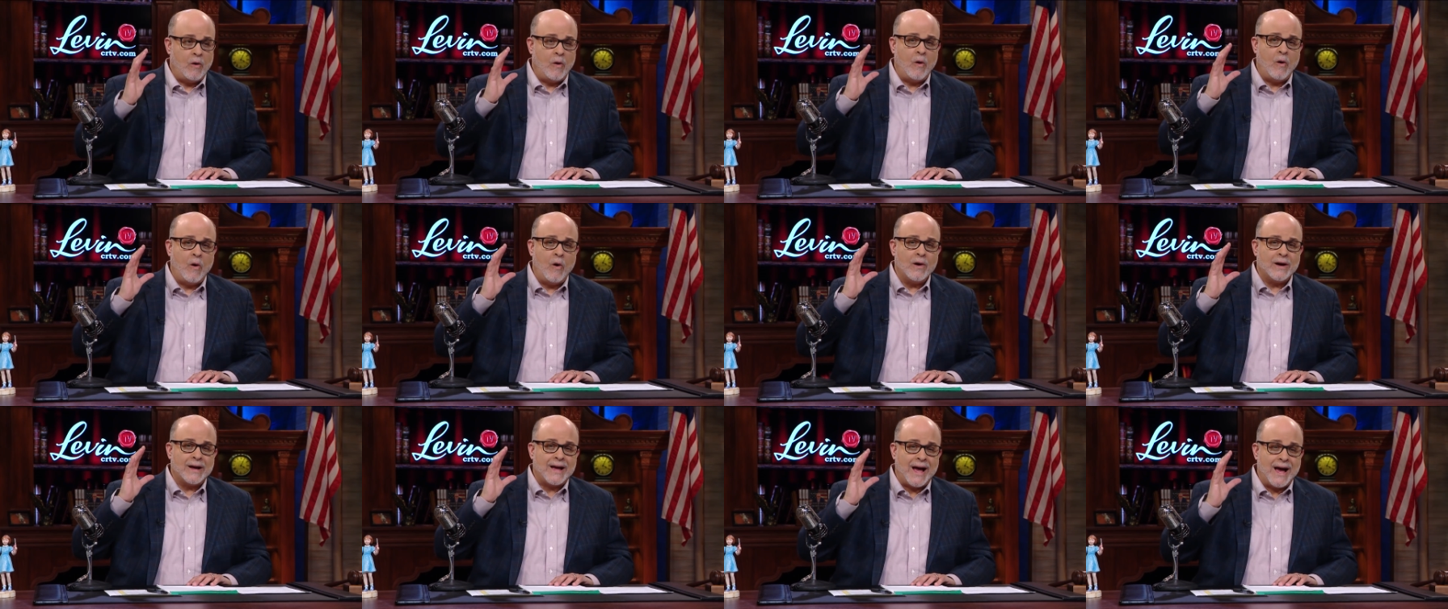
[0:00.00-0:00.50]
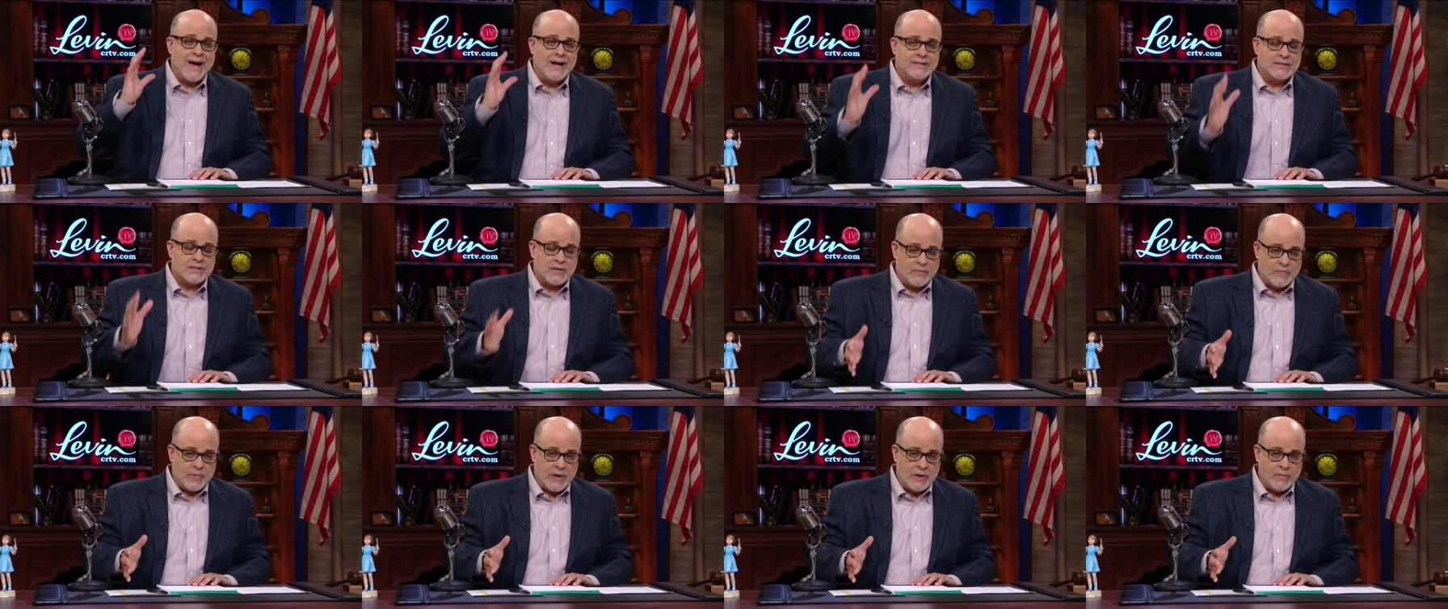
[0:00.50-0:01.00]
all
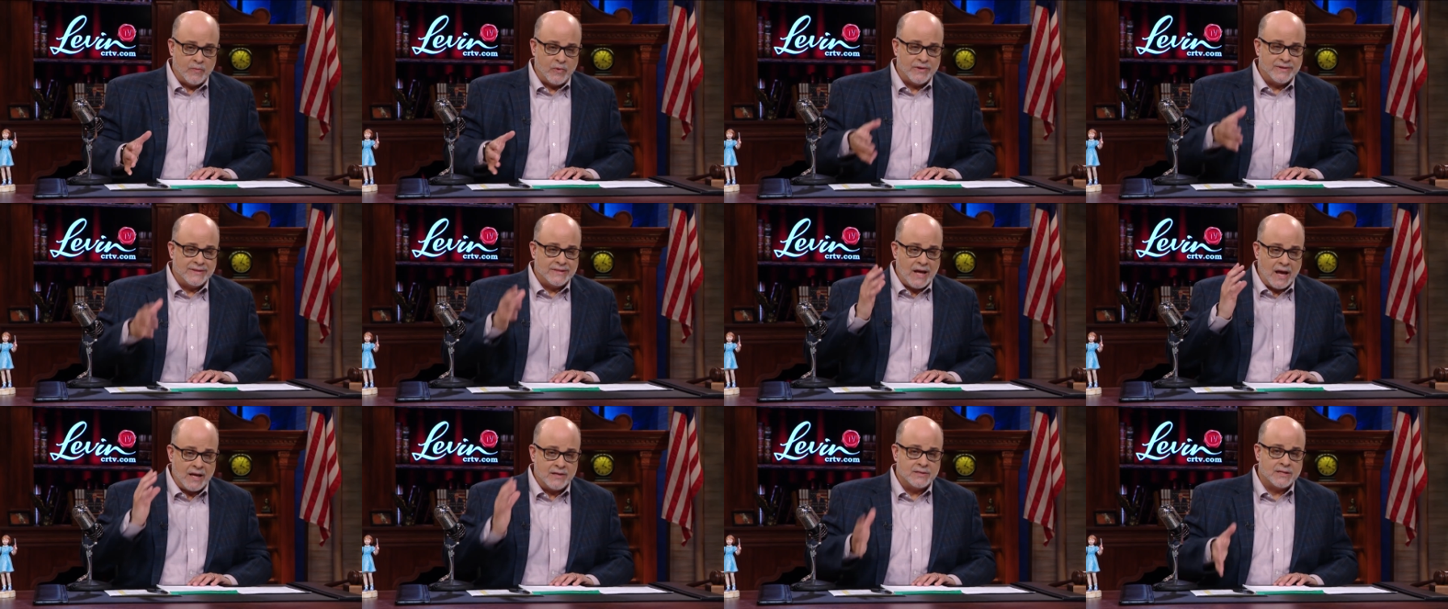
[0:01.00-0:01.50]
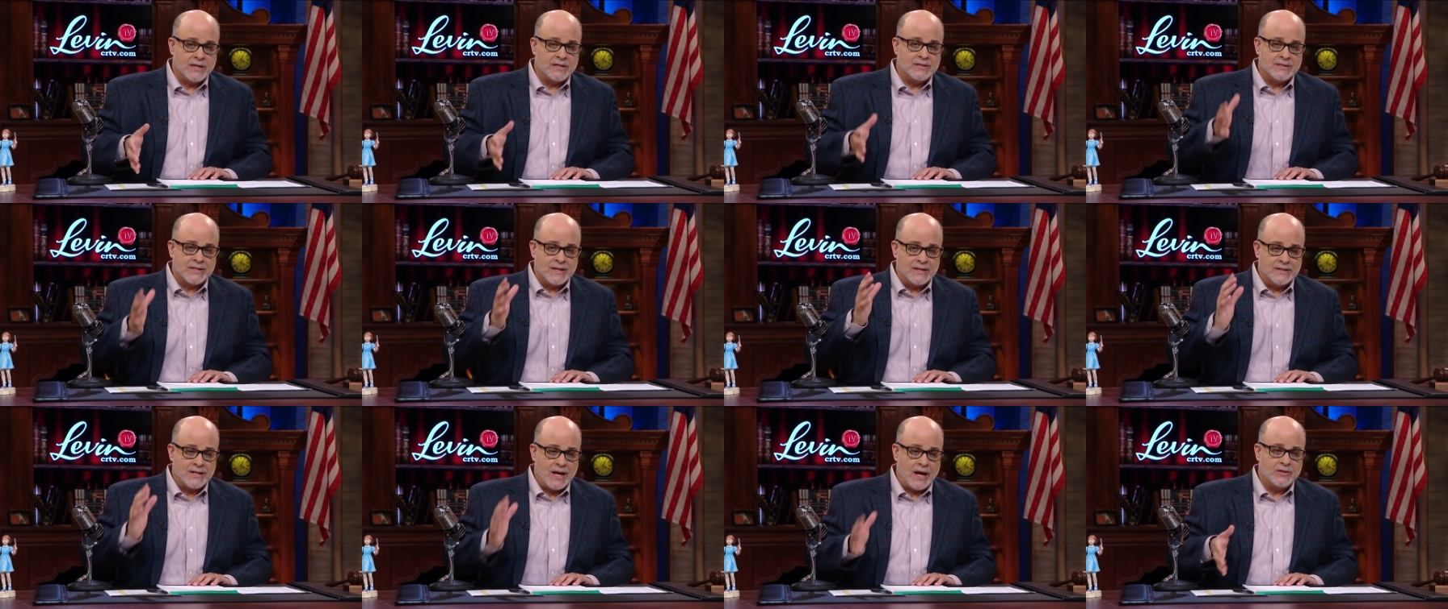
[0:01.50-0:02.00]
kinds of people, dozens
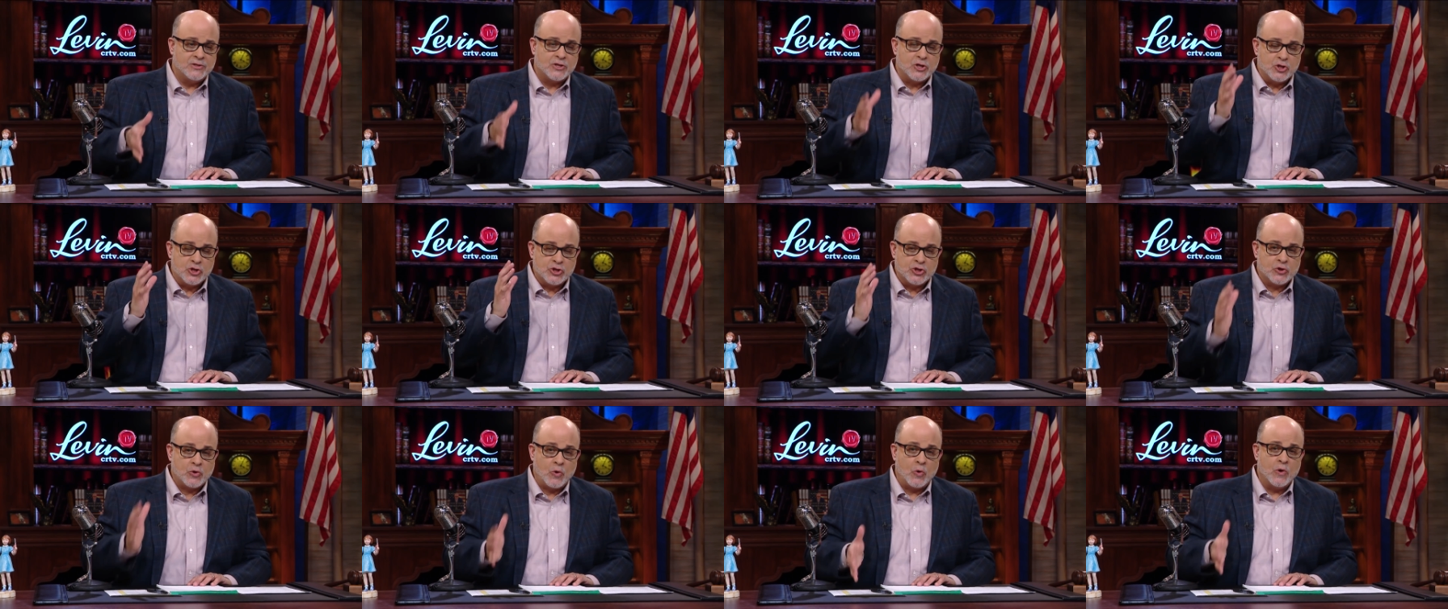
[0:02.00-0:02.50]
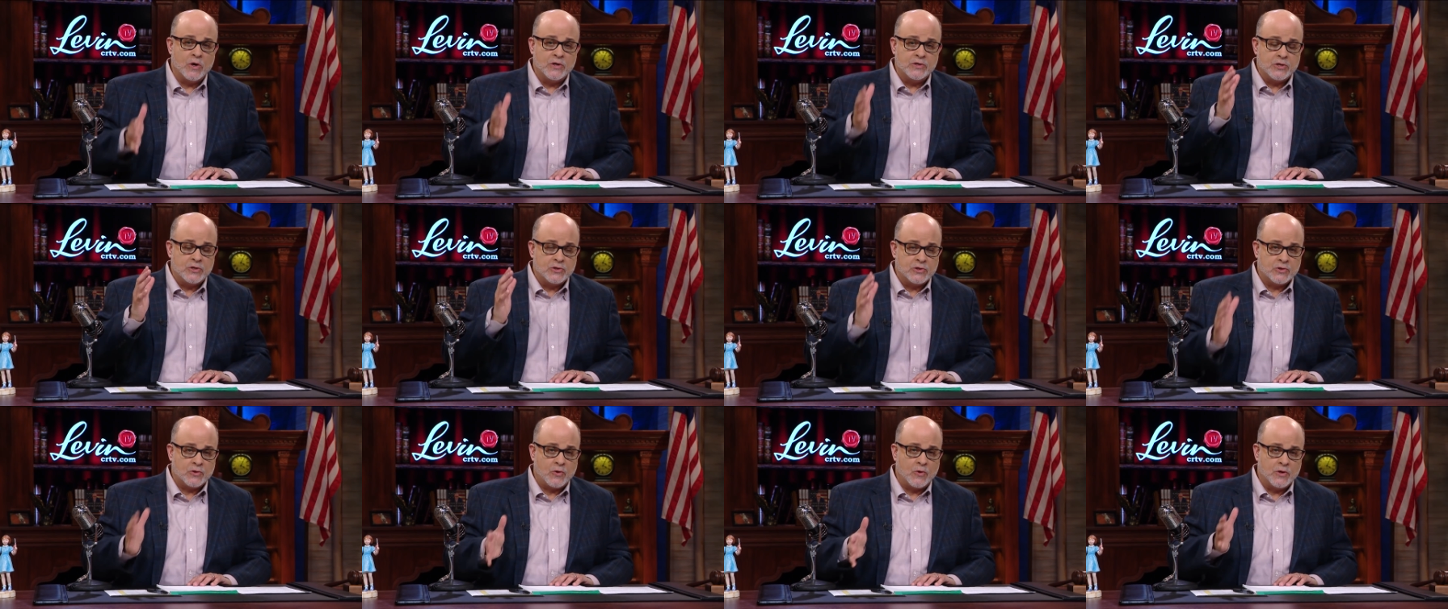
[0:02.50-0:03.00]
and dozens, scores
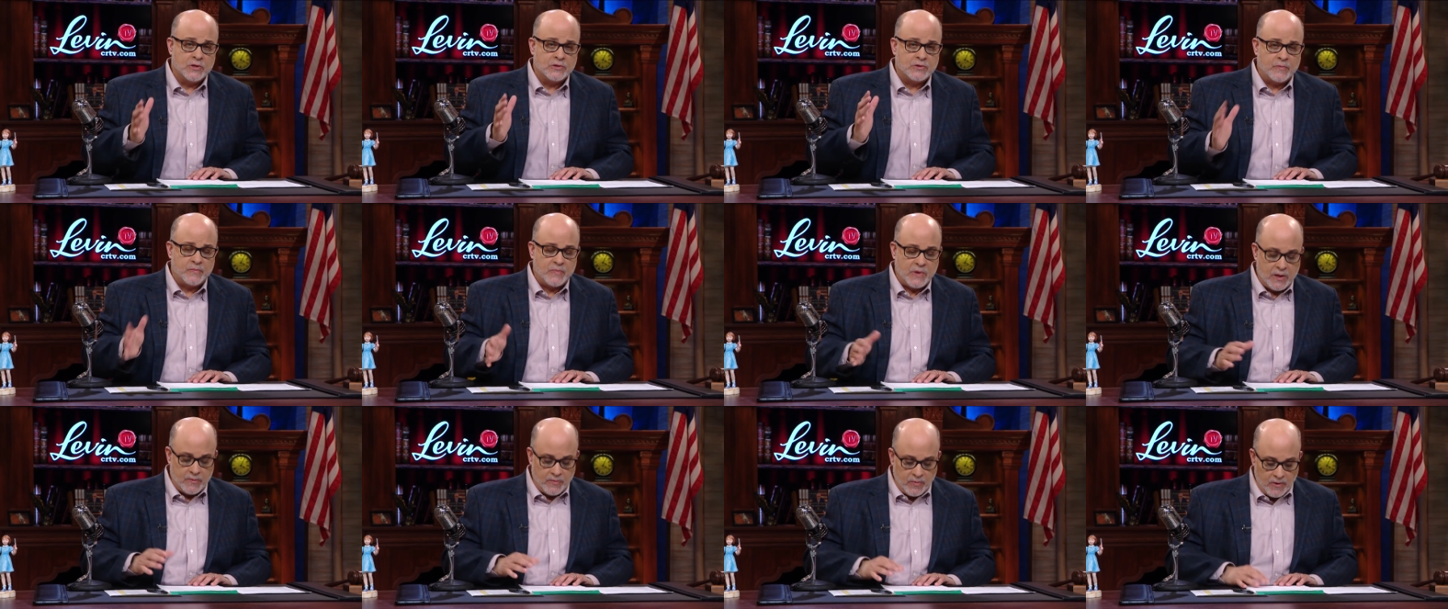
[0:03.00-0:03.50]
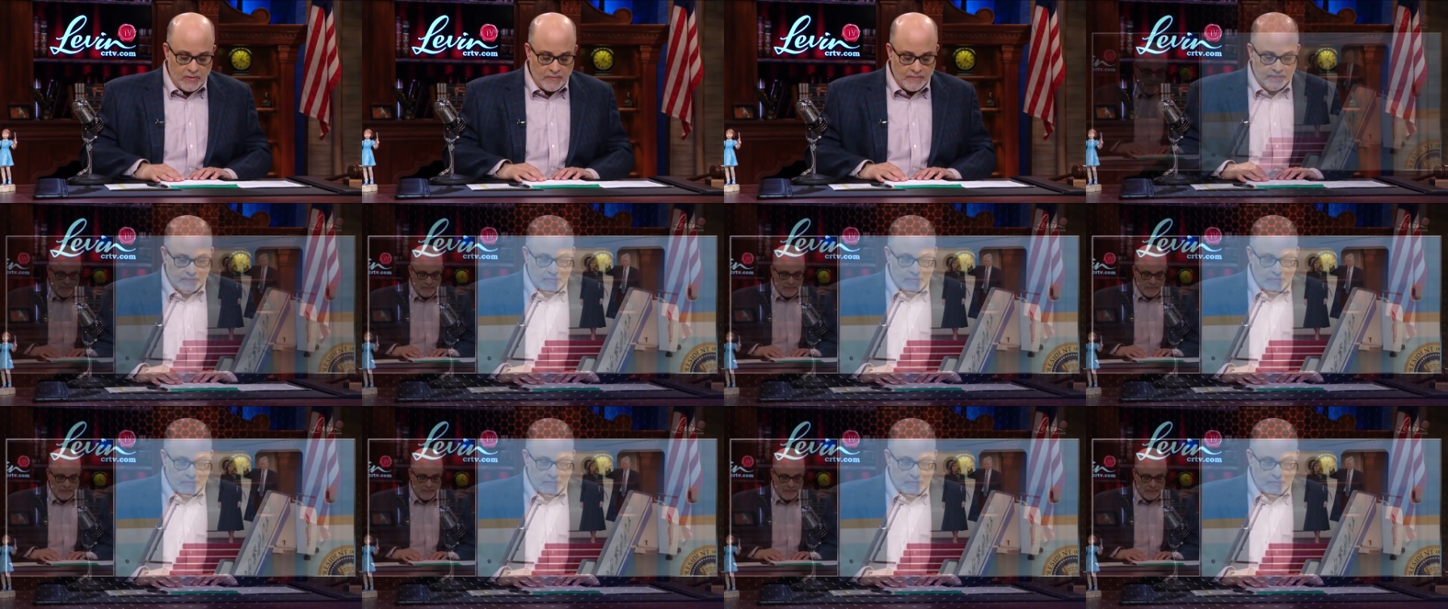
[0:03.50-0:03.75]
and scores of people.